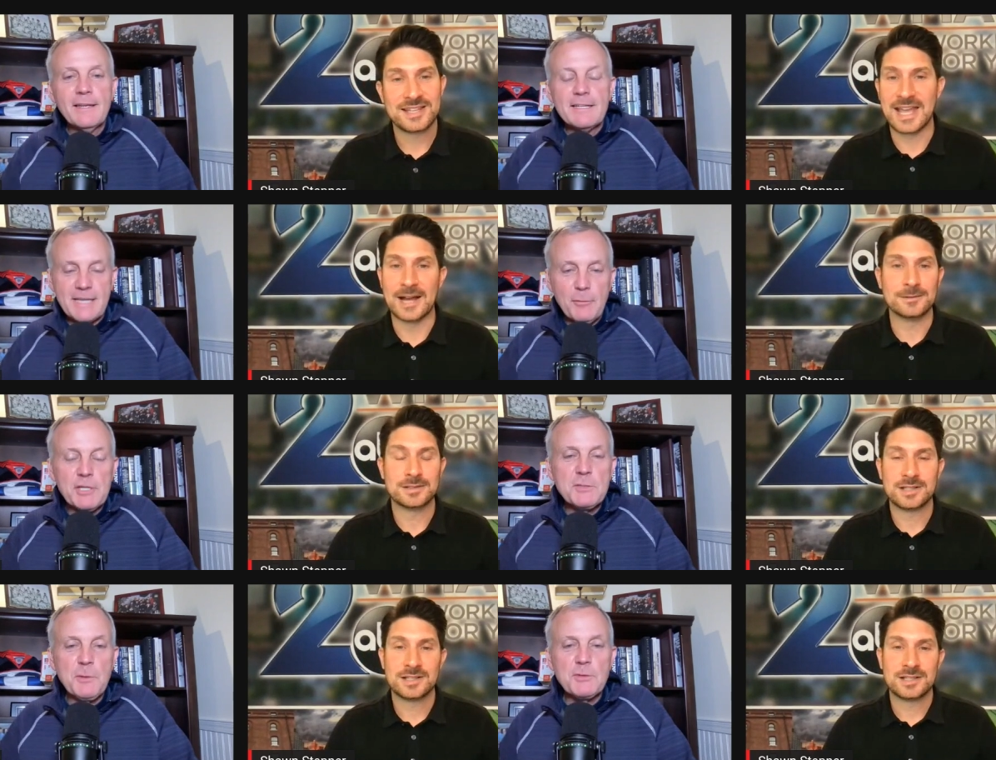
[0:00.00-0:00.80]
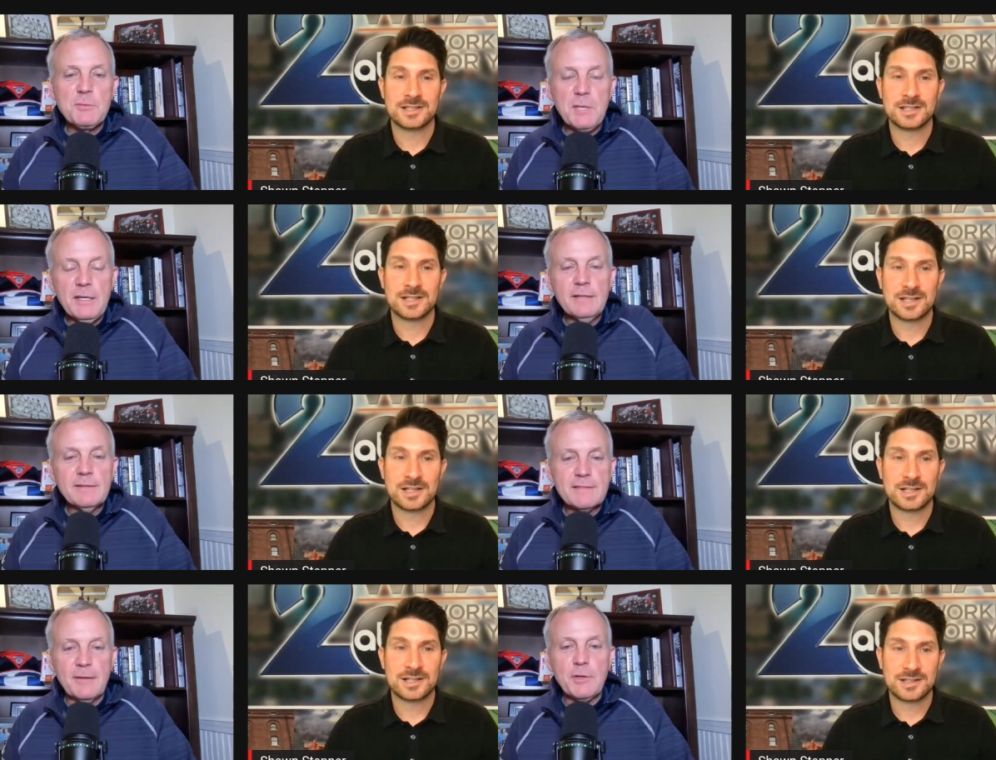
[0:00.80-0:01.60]
Speaker 1: Yeah. Is that what it's supposed to be? Is
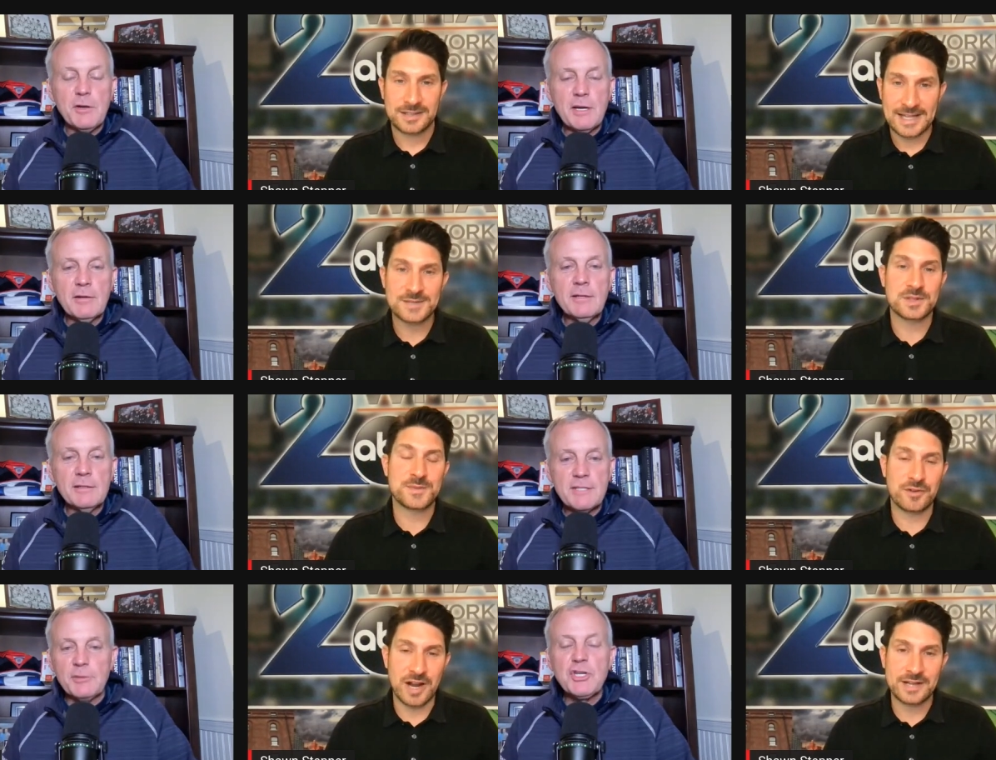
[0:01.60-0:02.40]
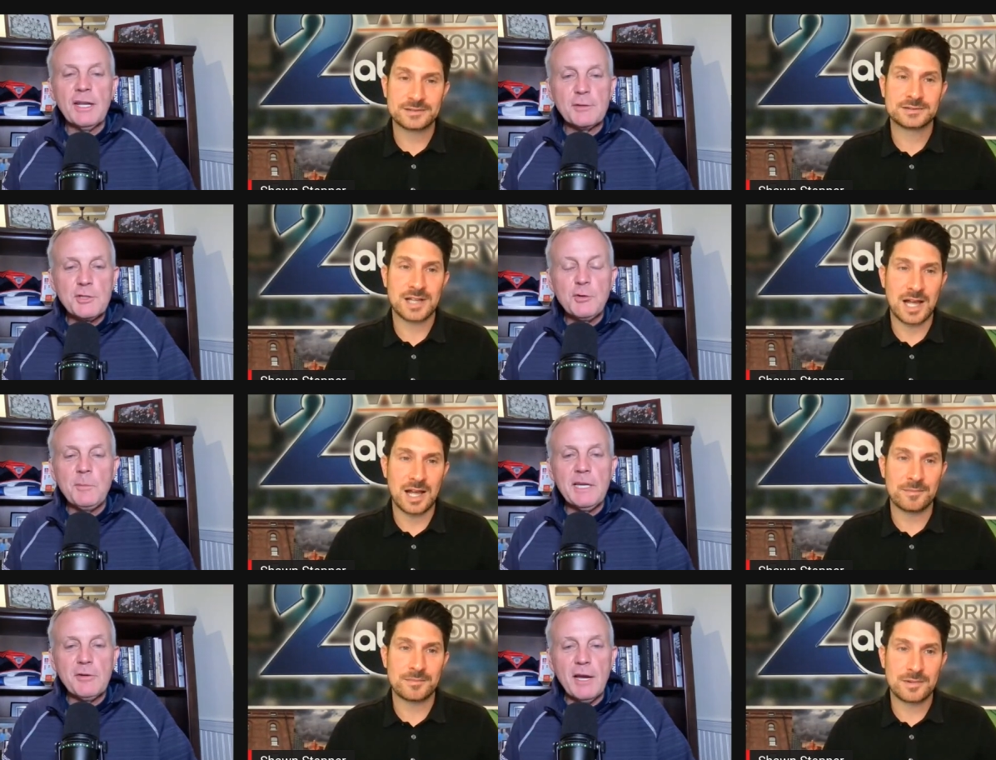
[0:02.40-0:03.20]
that what you're hearing? Yeah, is that what Channel Two uh,
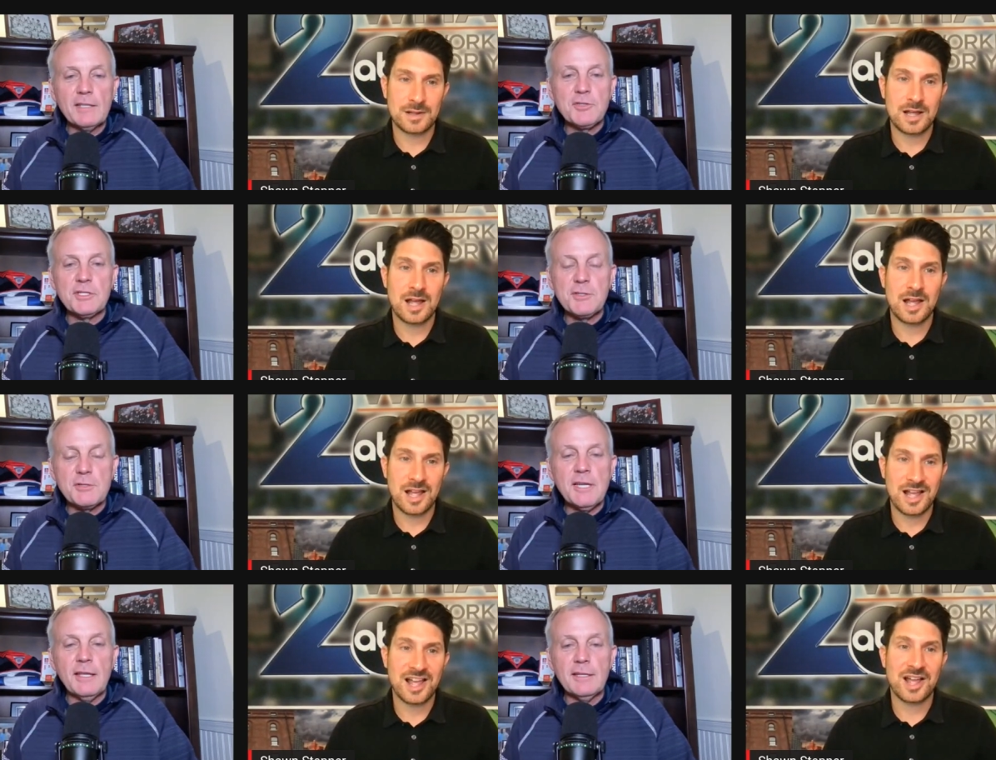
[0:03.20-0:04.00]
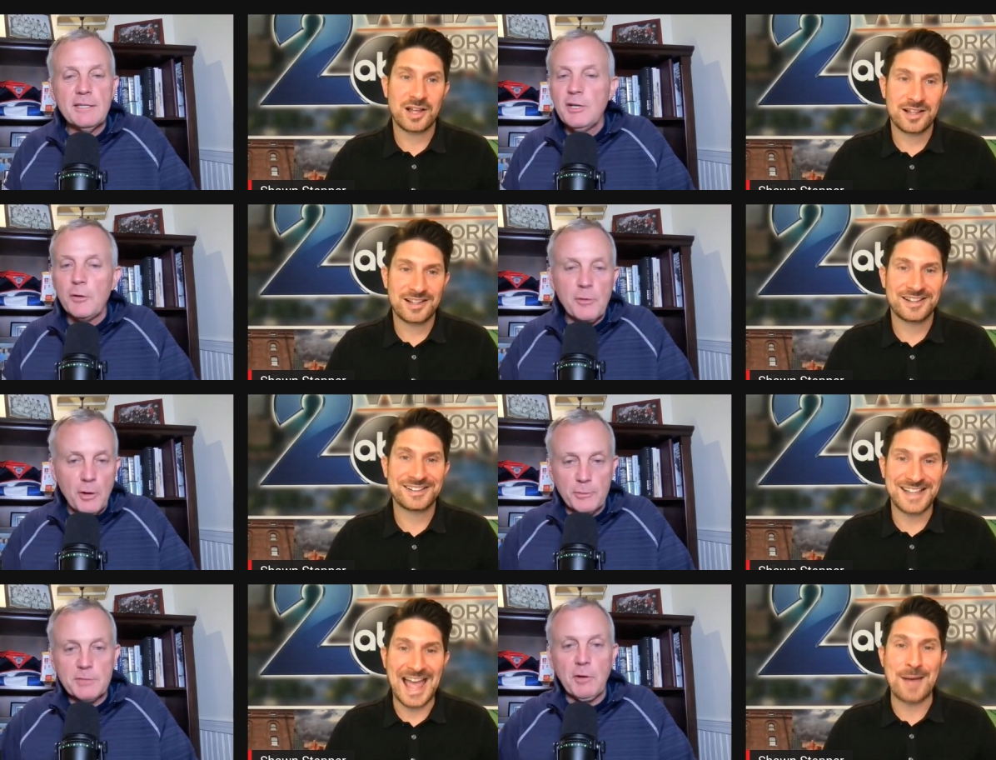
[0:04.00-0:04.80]
meteorologists are telling? You know,
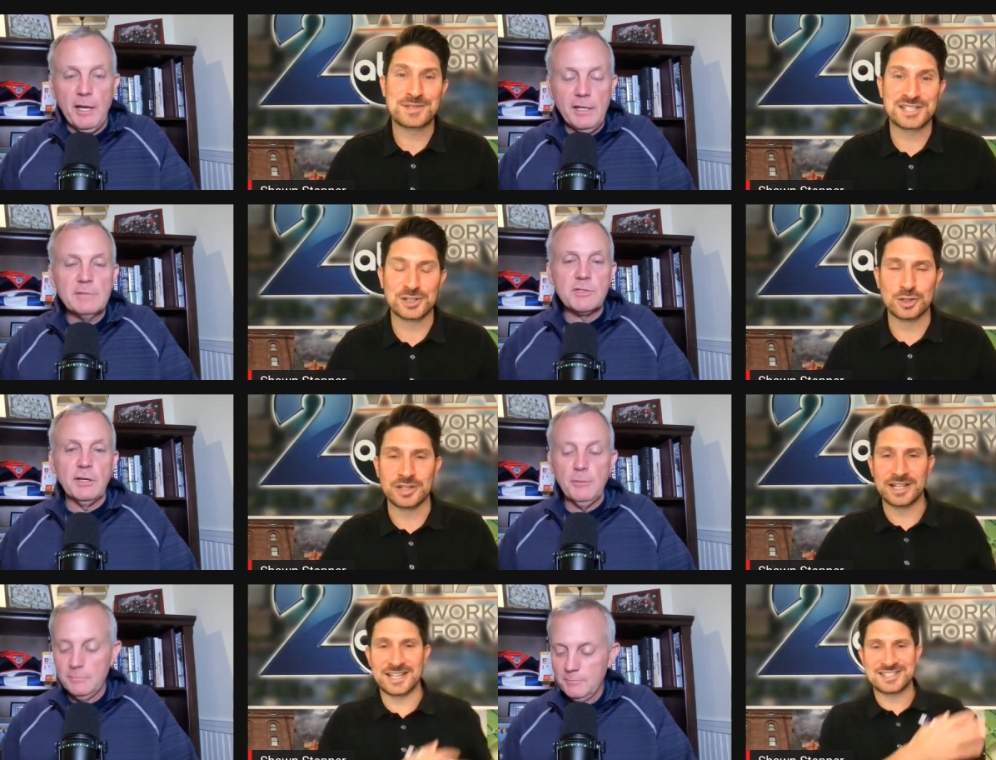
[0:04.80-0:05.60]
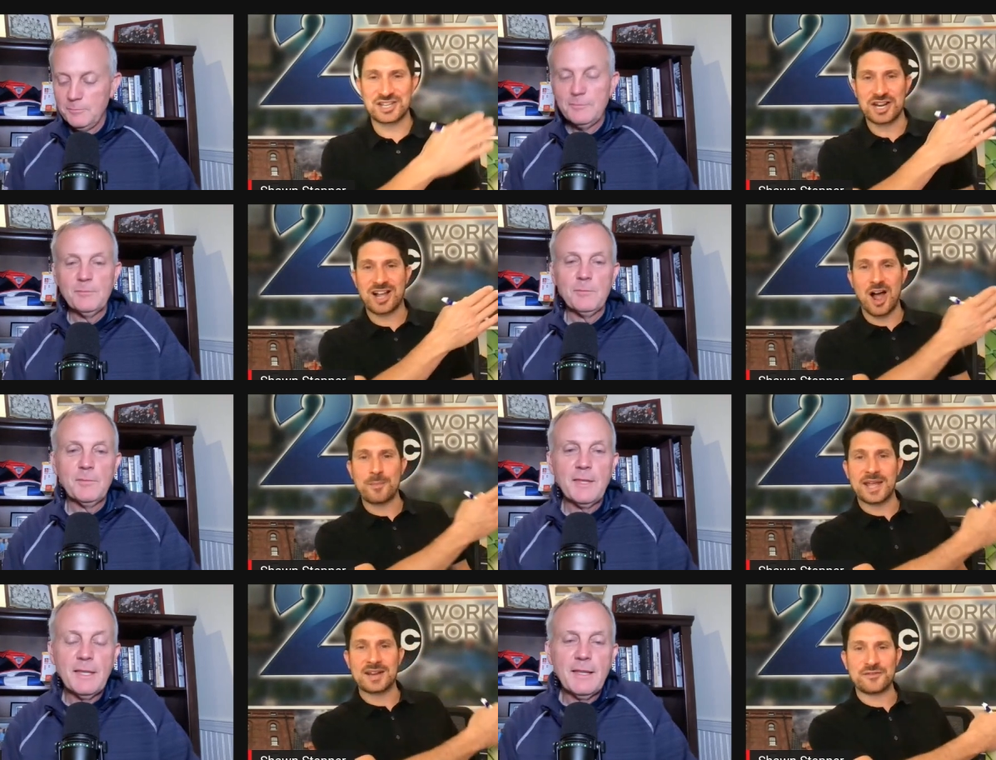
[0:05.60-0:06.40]
they're always right, absolutely. It's going to
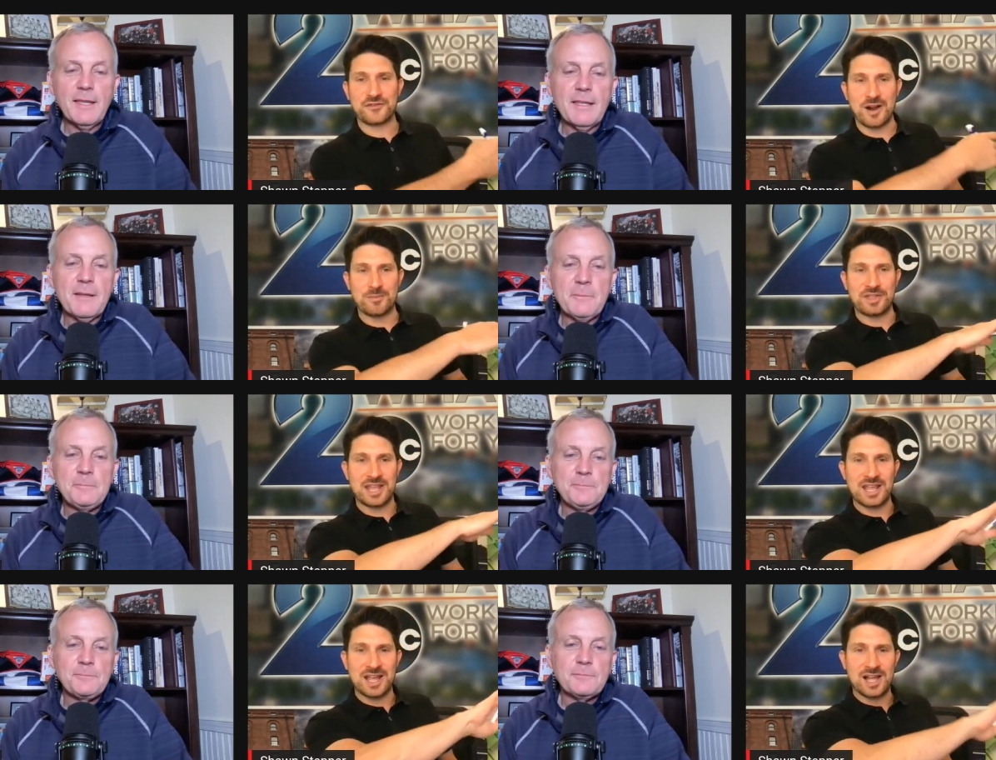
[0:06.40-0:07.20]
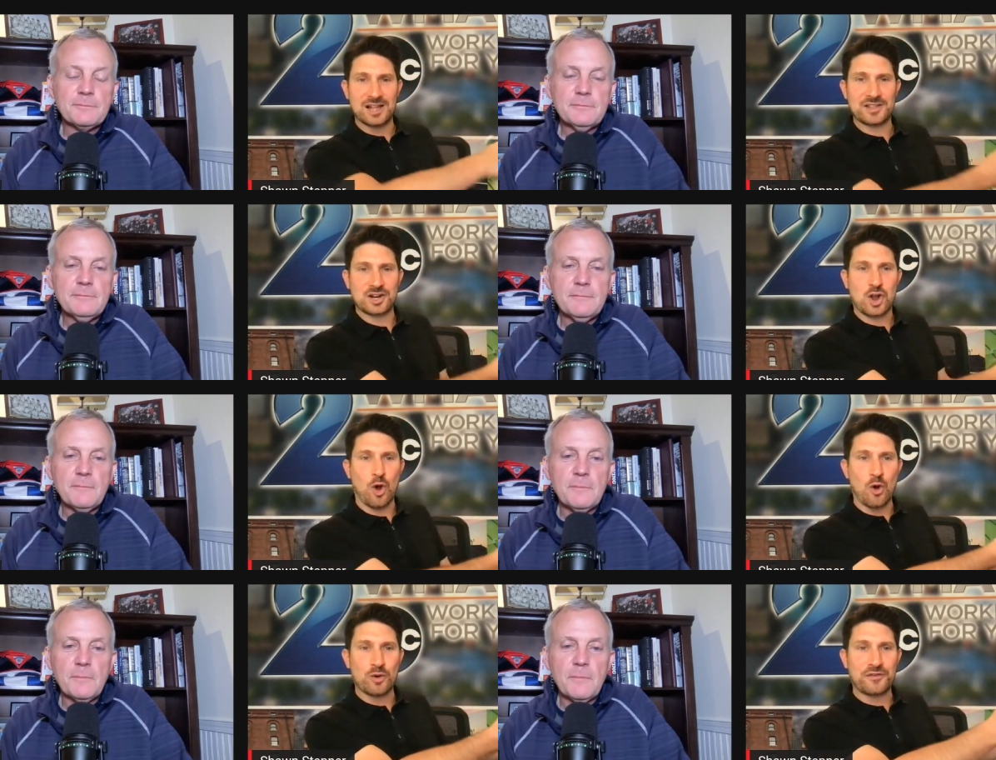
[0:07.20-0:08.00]
Speaker 2: come in from the uh, the
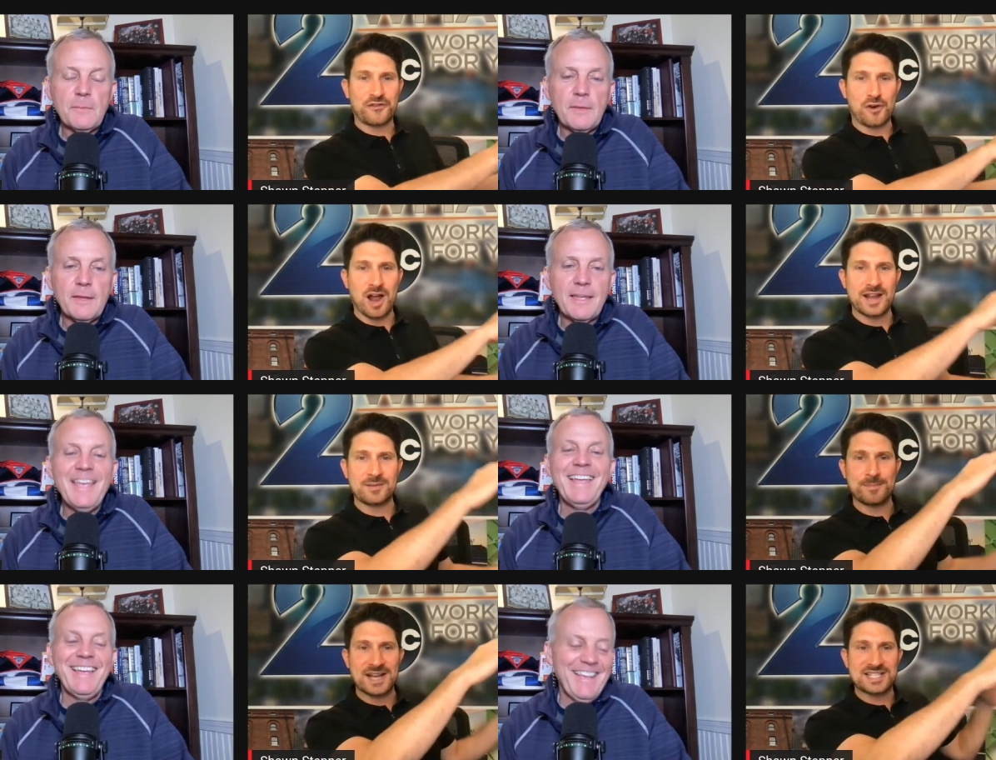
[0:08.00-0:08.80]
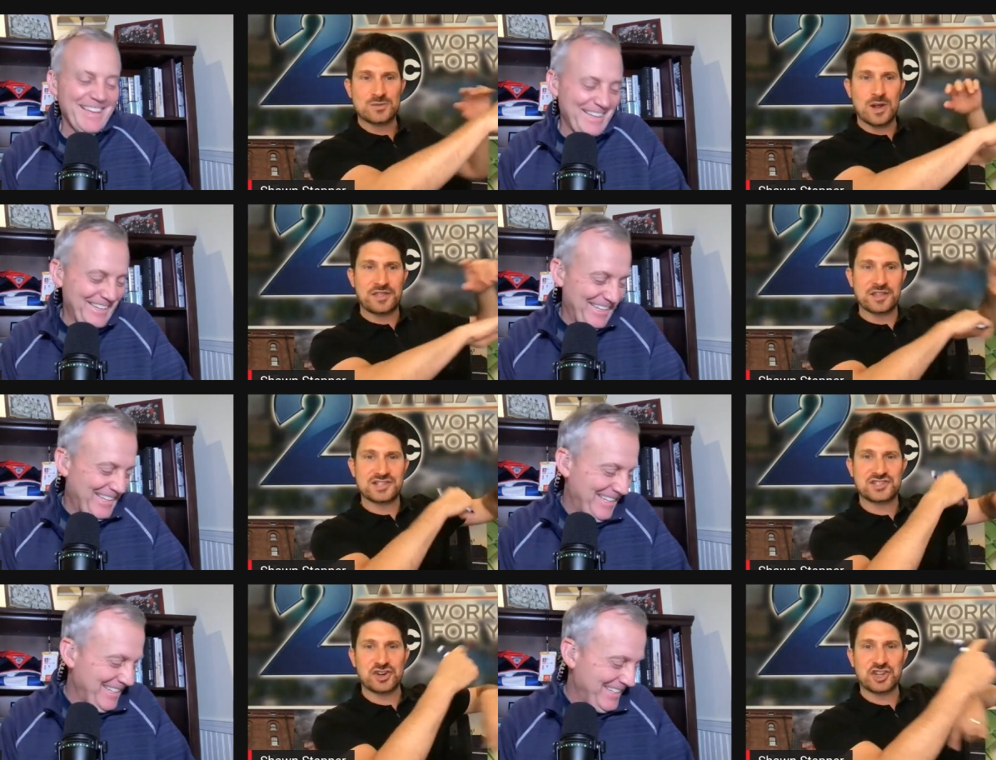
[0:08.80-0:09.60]
cold front mixed with
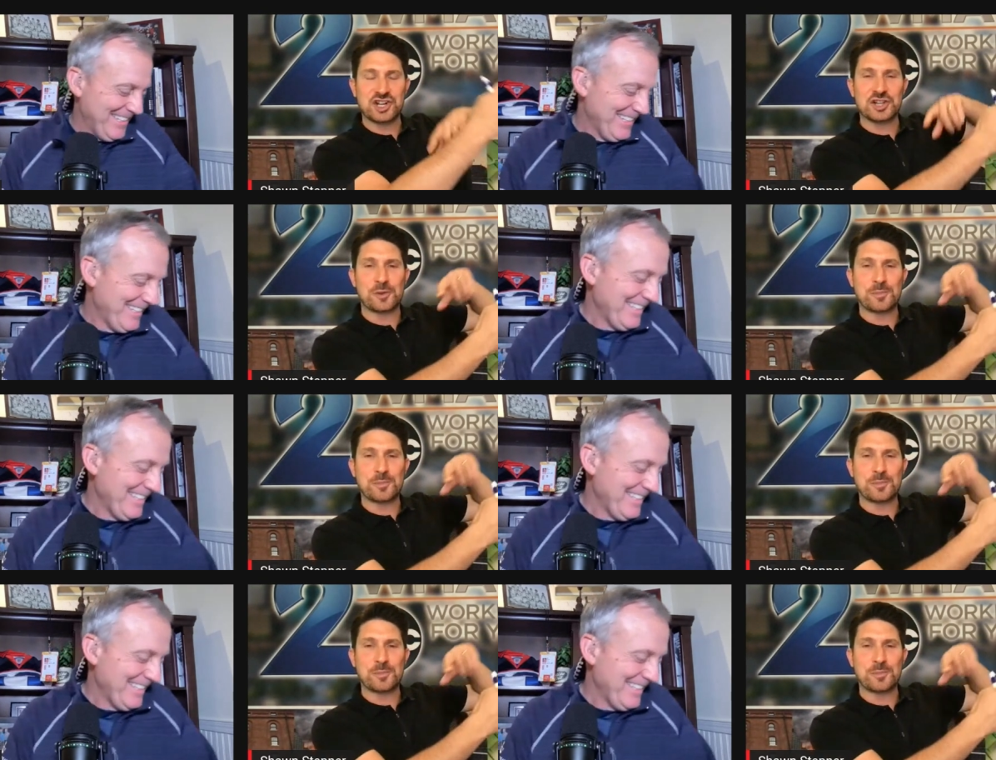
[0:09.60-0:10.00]
a circular